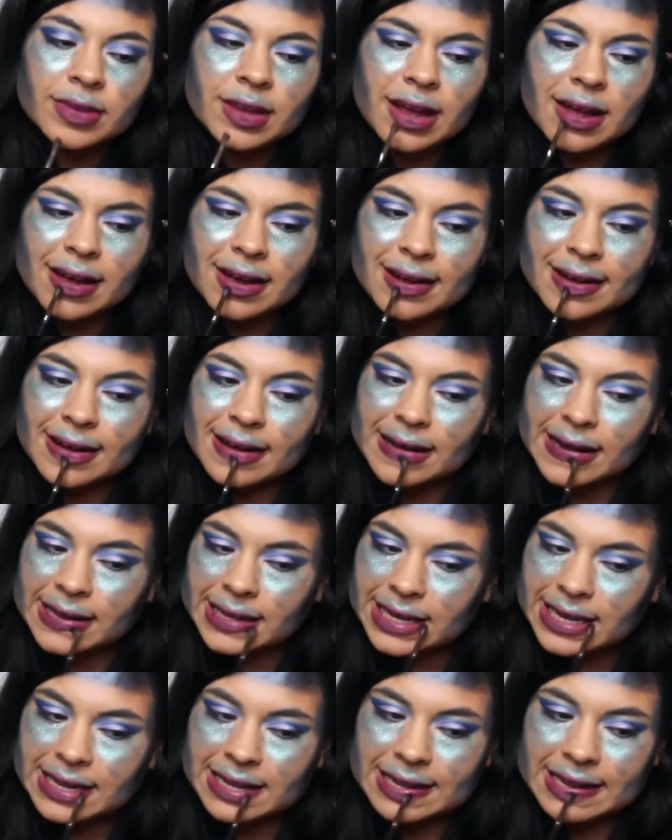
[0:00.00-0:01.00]
I
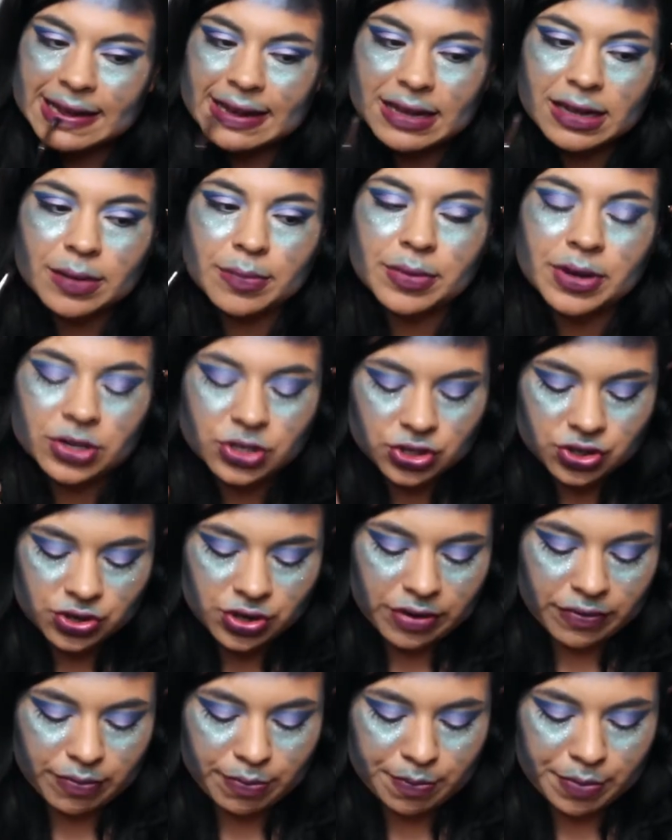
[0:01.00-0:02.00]
oddly like a
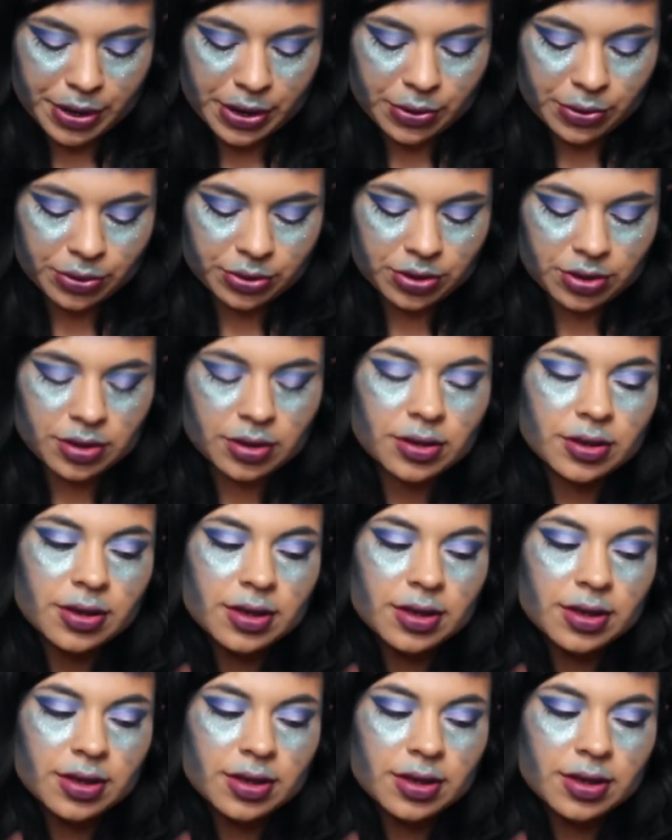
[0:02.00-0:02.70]
mixture of both.